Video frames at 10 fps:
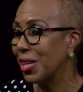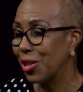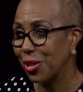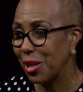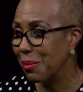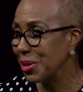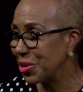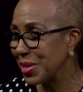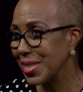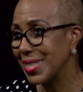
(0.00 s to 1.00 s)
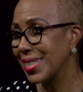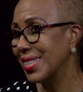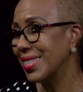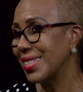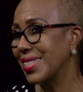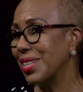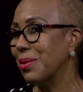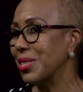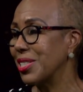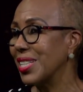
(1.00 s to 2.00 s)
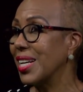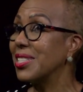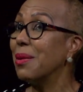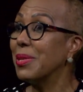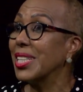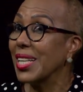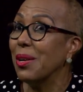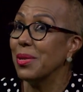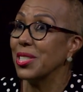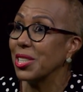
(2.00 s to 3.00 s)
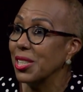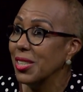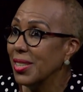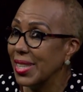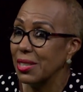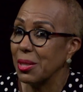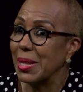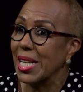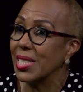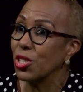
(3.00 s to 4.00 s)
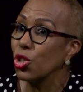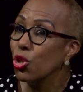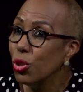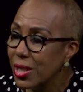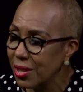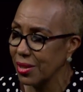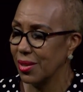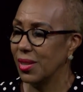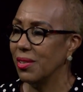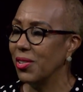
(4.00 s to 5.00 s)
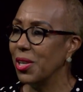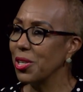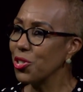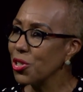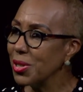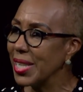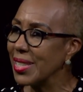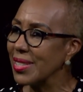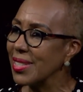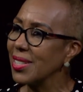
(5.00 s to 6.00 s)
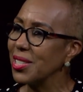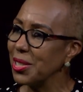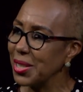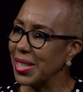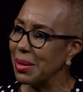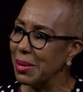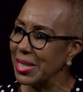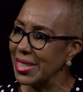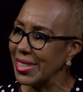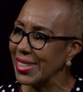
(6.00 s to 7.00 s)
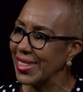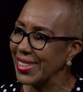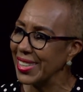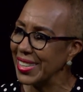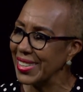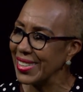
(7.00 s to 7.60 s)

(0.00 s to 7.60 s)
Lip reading: Look how much resistance there was to that. Something that was good. That's something that is good for our students. So you can imagine, right?